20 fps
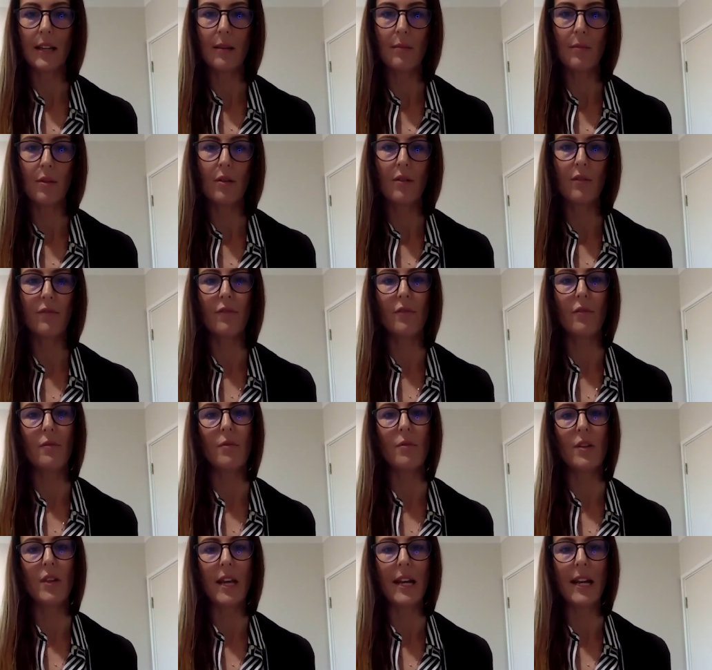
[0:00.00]
come off or
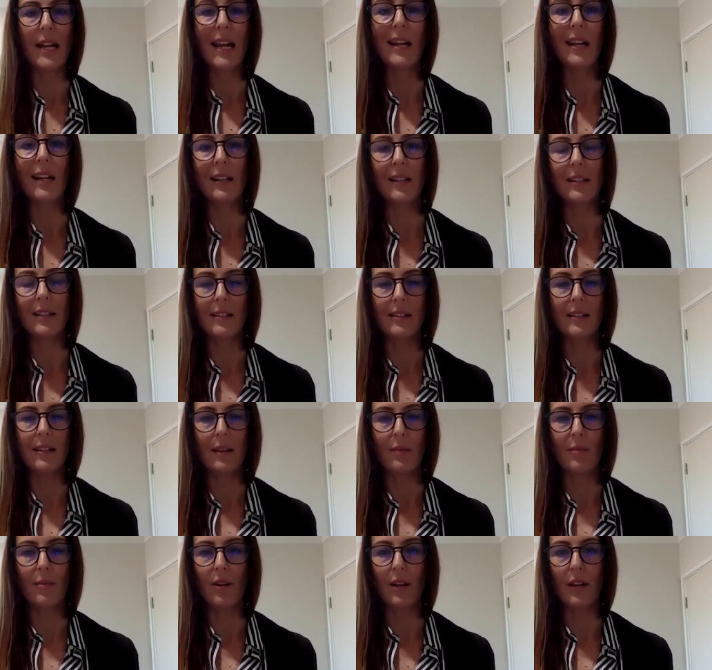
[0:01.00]
what they need and listen to
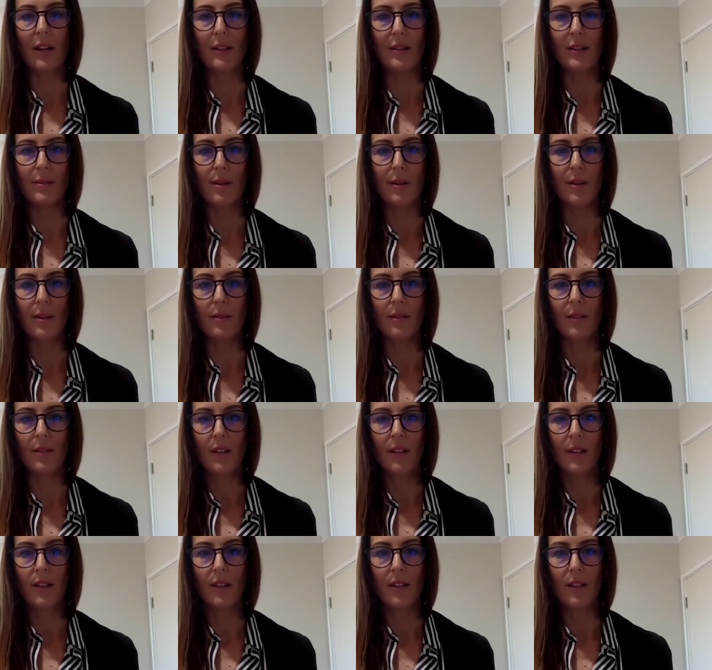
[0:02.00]
their body as well.